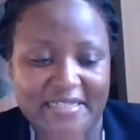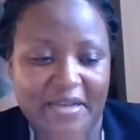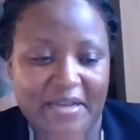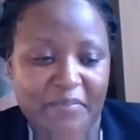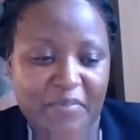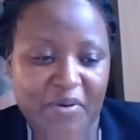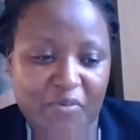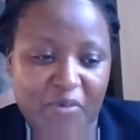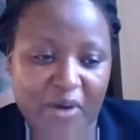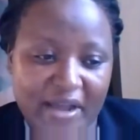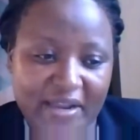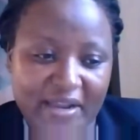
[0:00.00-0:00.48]

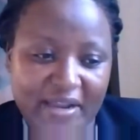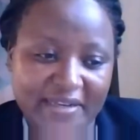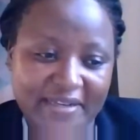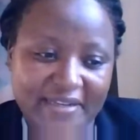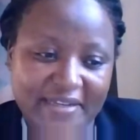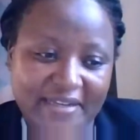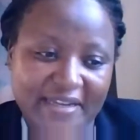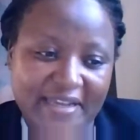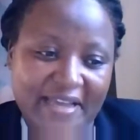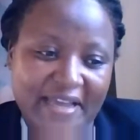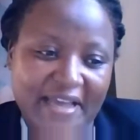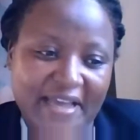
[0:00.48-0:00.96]
Number one,
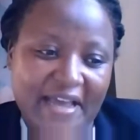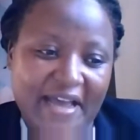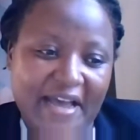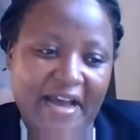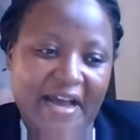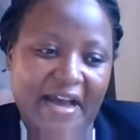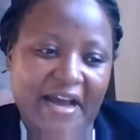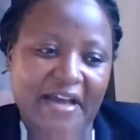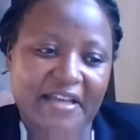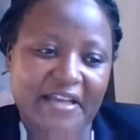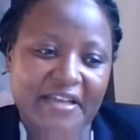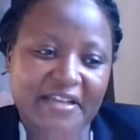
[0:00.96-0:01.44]

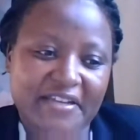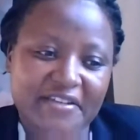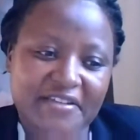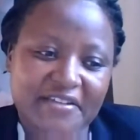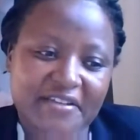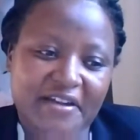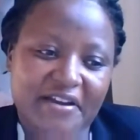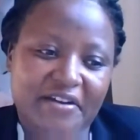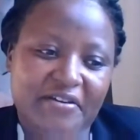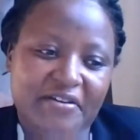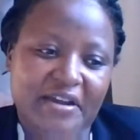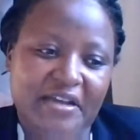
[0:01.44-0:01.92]

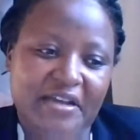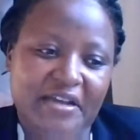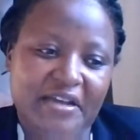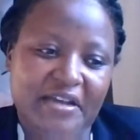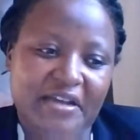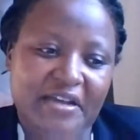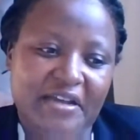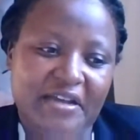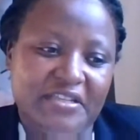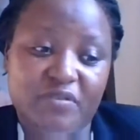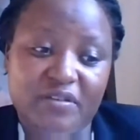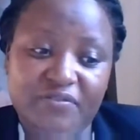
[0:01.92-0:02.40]
ADR
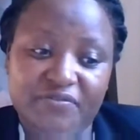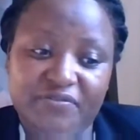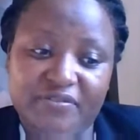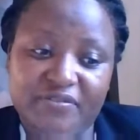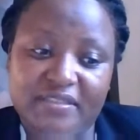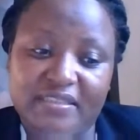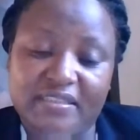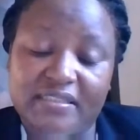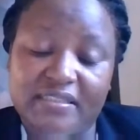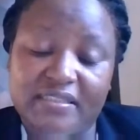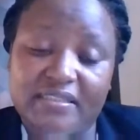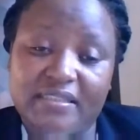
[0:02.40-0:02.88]
is
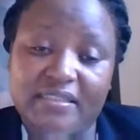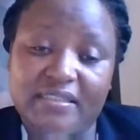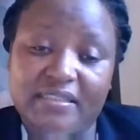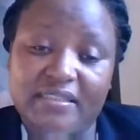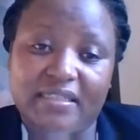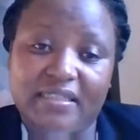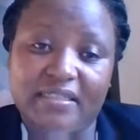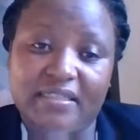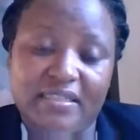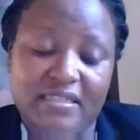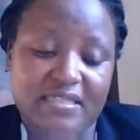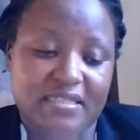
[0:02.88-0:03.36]
swift,
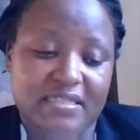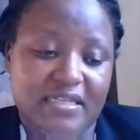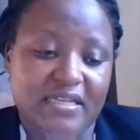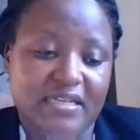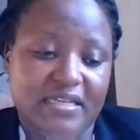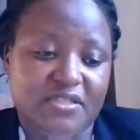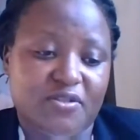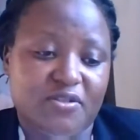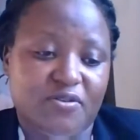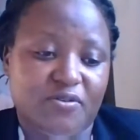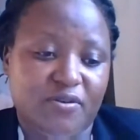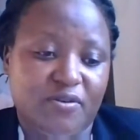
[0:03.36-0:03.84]
it
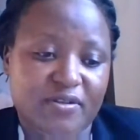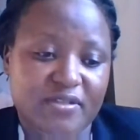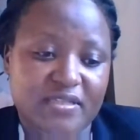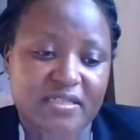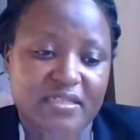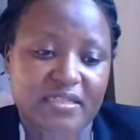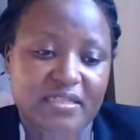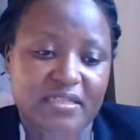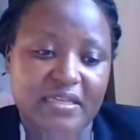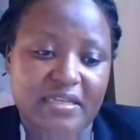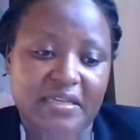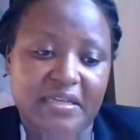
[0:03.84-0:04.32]
is less
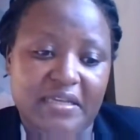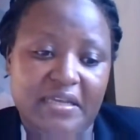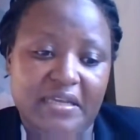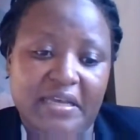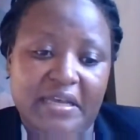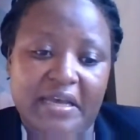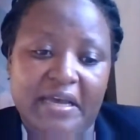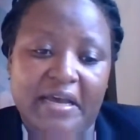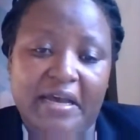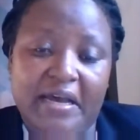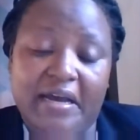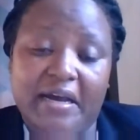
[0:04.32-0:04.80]
costly,
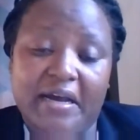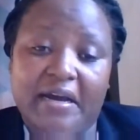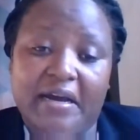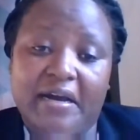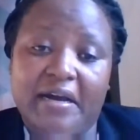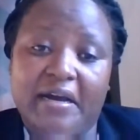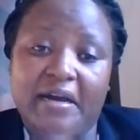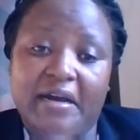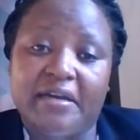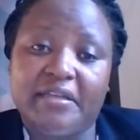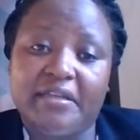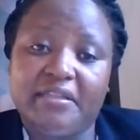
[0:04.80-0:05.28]

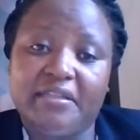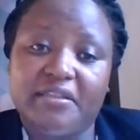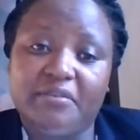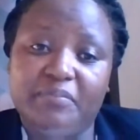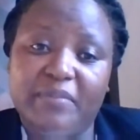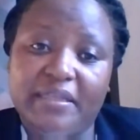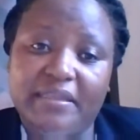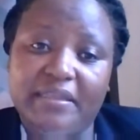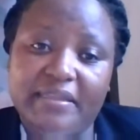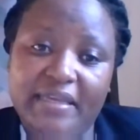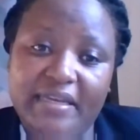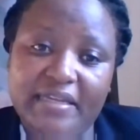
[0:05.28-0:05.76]
it
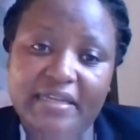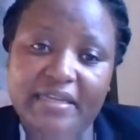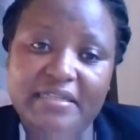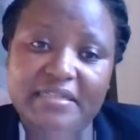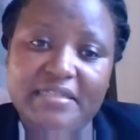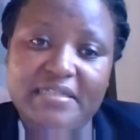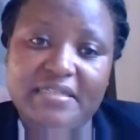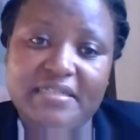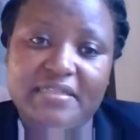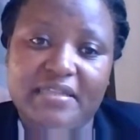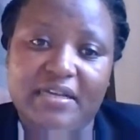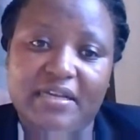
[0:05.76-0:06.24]

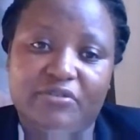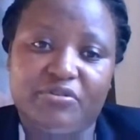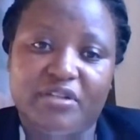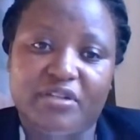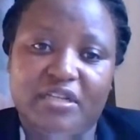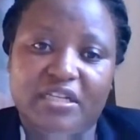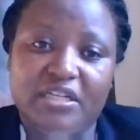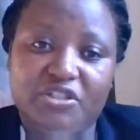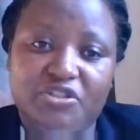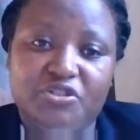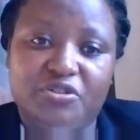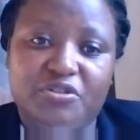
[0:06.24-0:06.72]
maintains the
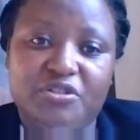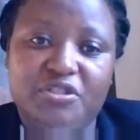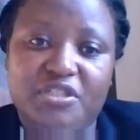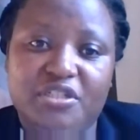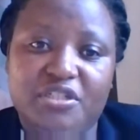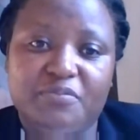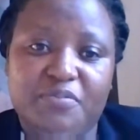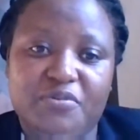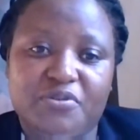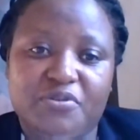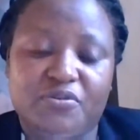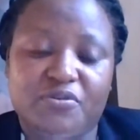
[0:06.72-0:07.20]

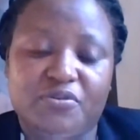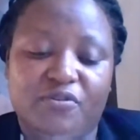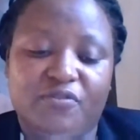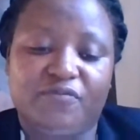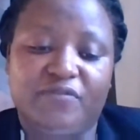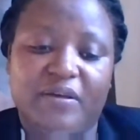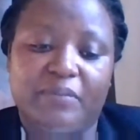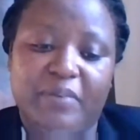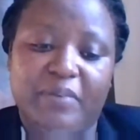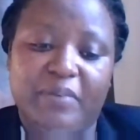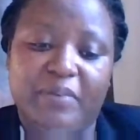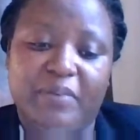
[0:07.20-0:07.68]
relationships of
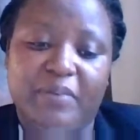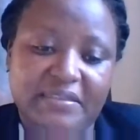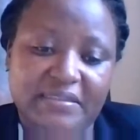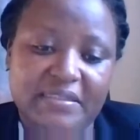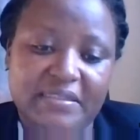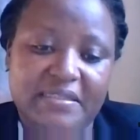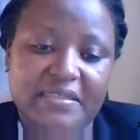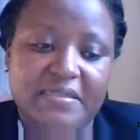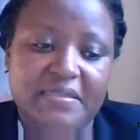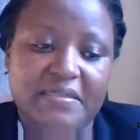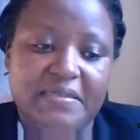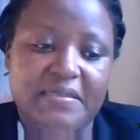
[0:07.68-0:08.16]
the
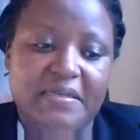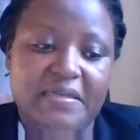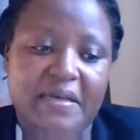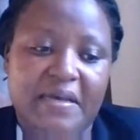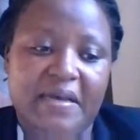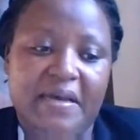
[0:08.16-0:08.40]
parties,